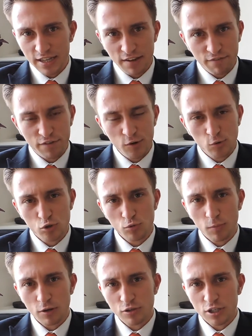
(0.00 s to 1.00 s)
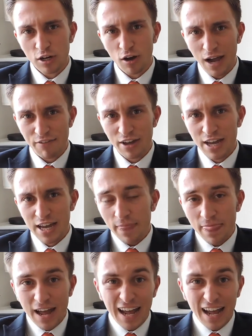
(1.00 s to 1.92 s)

It feels almost alive, and